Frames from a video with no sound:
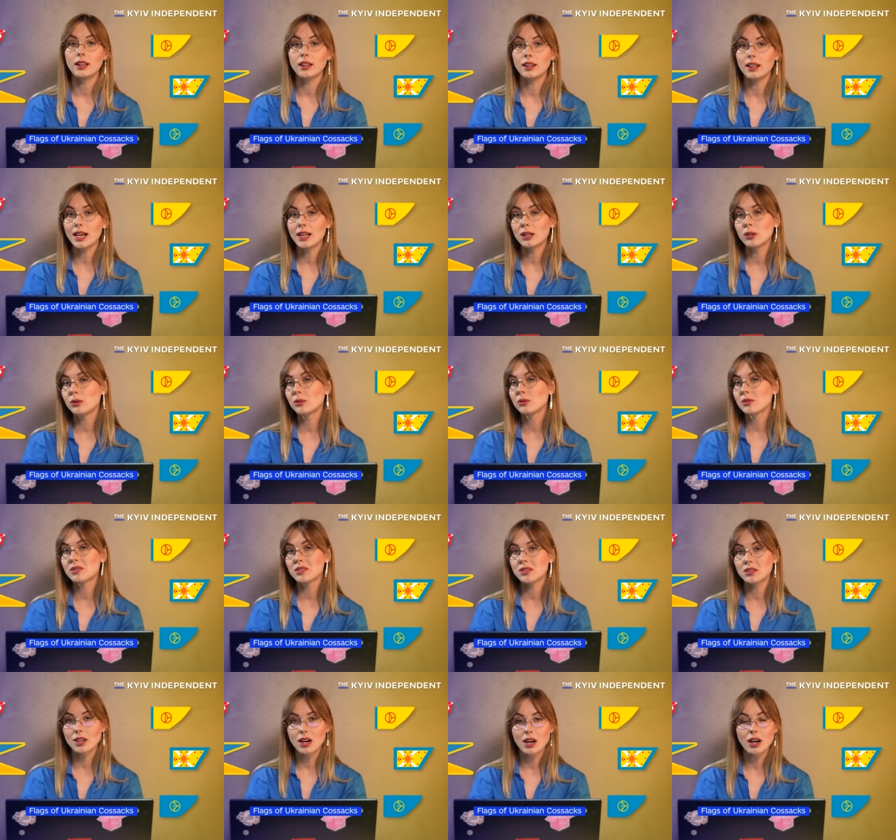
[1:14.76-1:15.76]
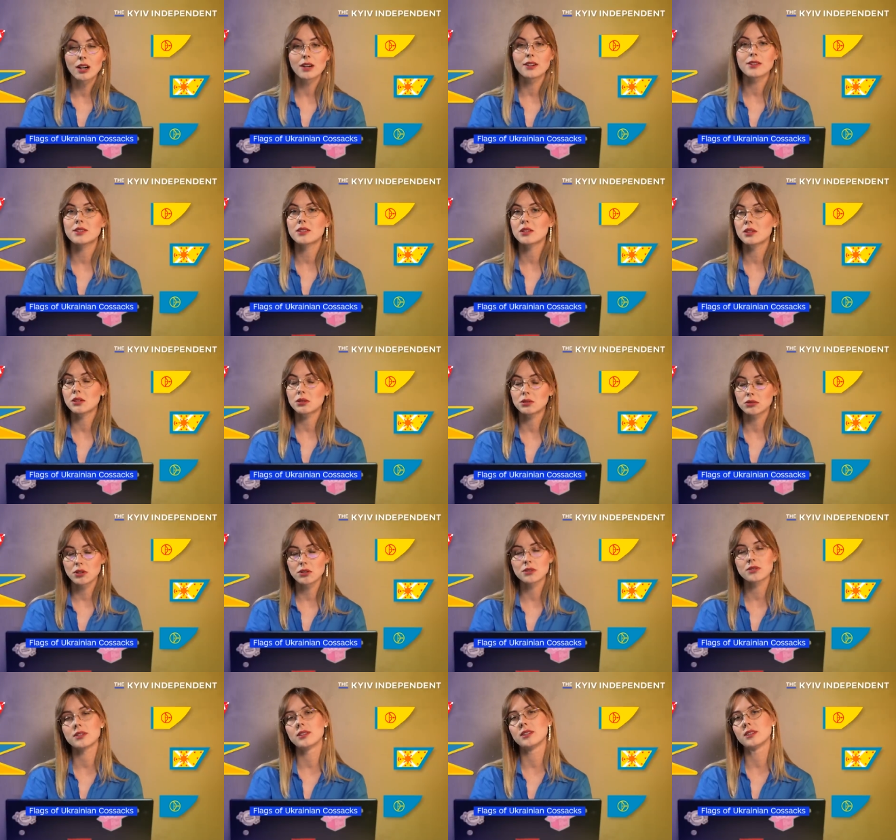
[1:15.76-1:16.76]
yellow stars,
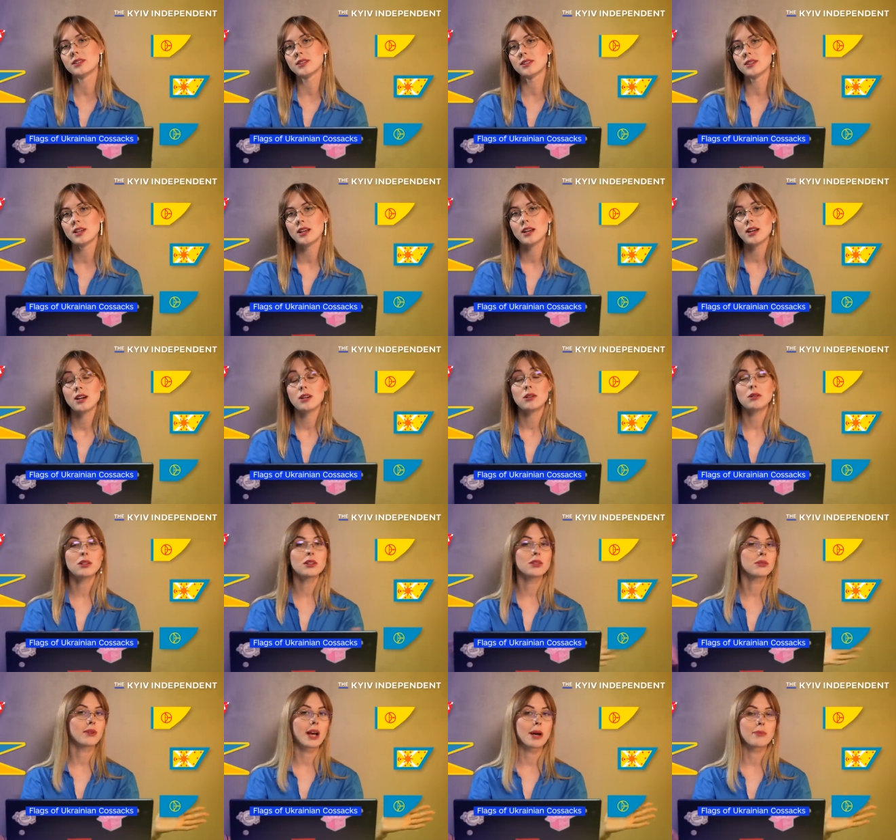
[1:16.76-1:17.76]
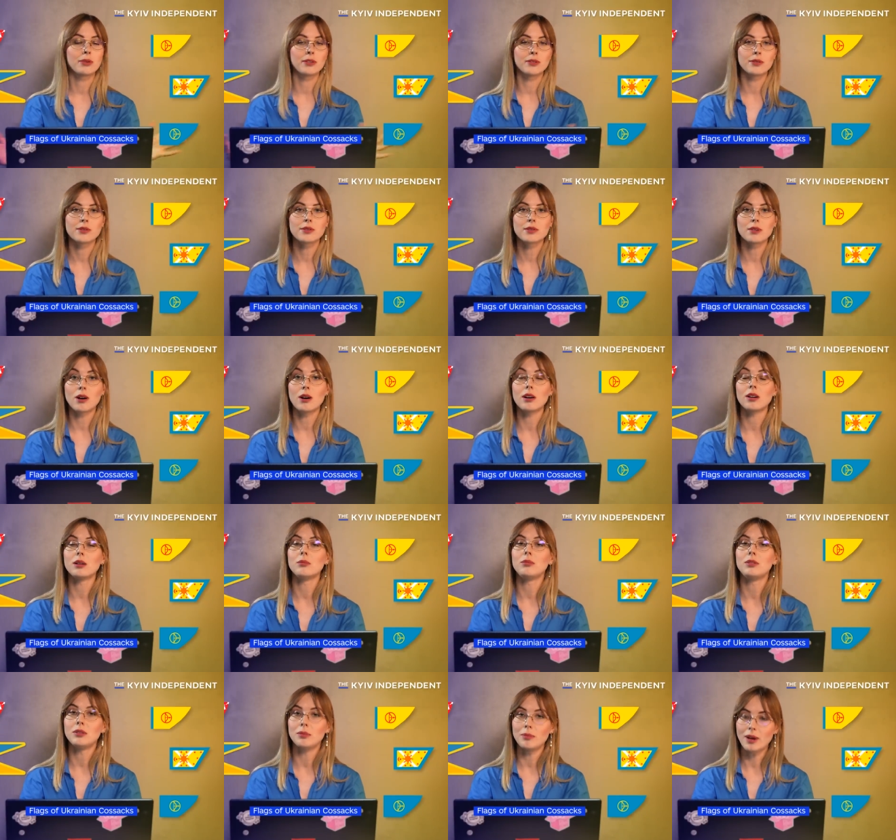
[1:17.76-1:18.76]
crosses, or weapons on
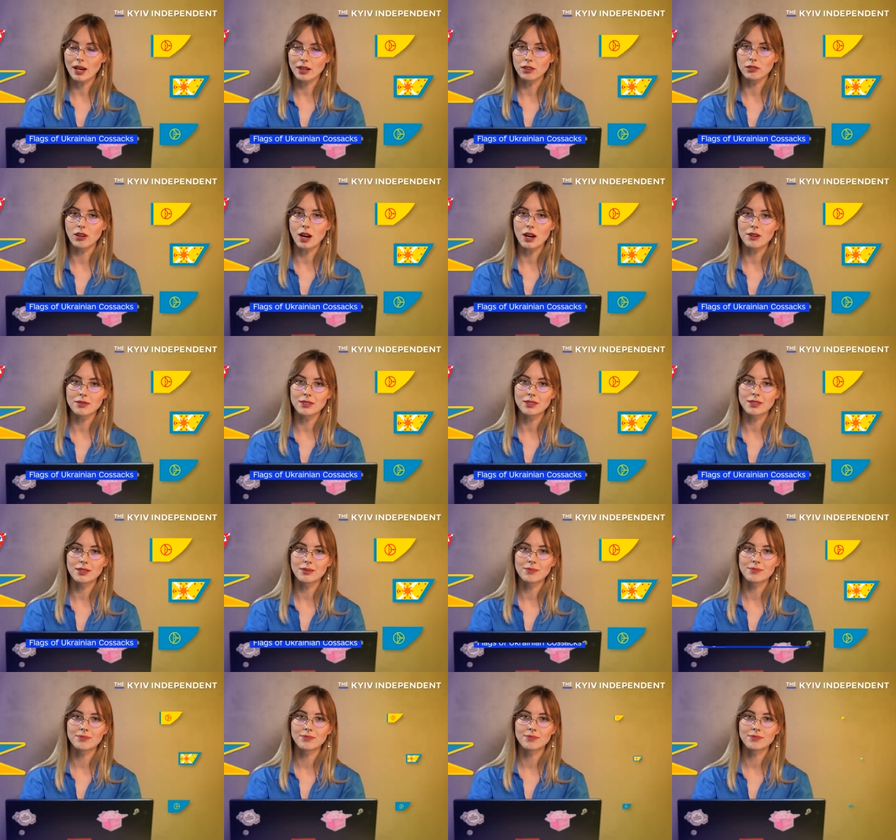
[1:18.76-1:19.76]
a blue background.